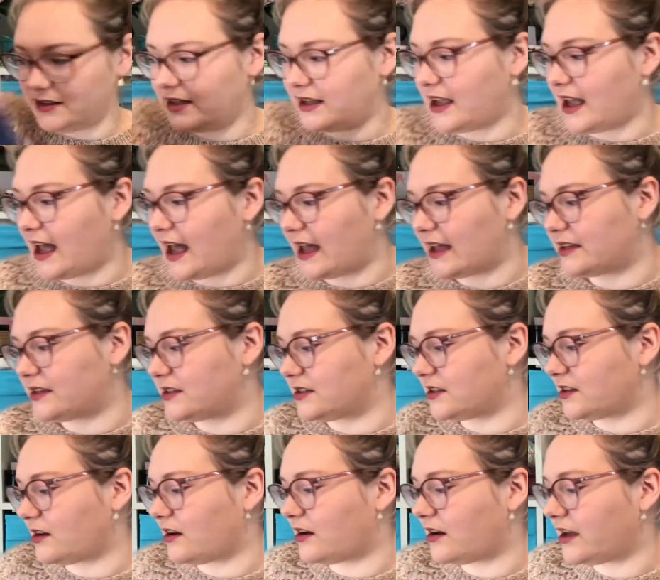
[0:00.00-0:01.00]
and
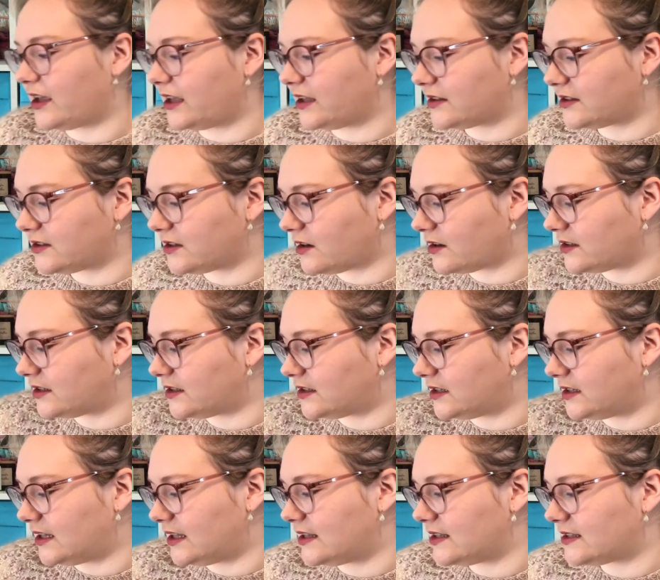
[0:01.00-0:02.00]
I started to
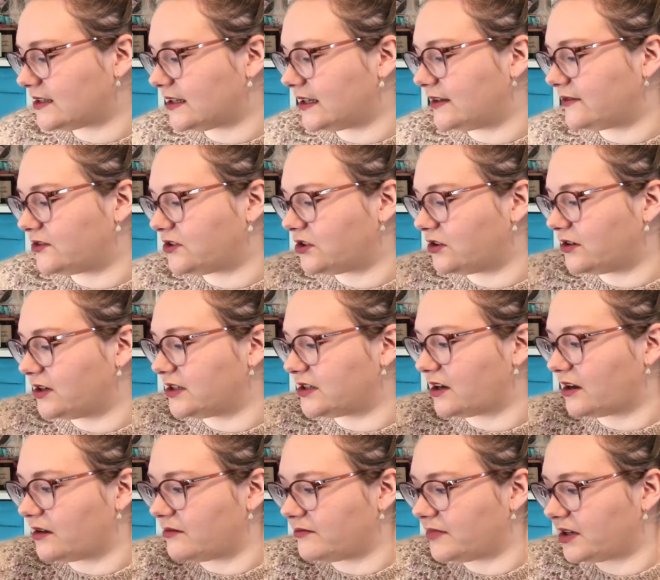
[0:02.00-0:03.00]
knit the sleeves 2 at a
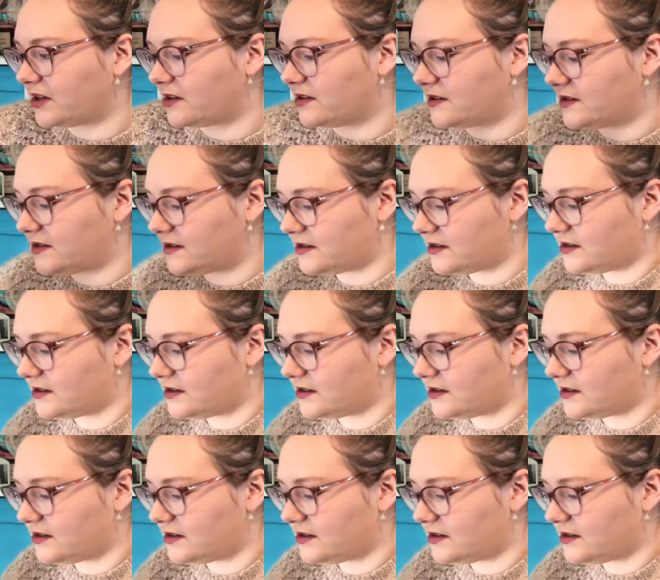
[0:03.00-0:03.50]
time because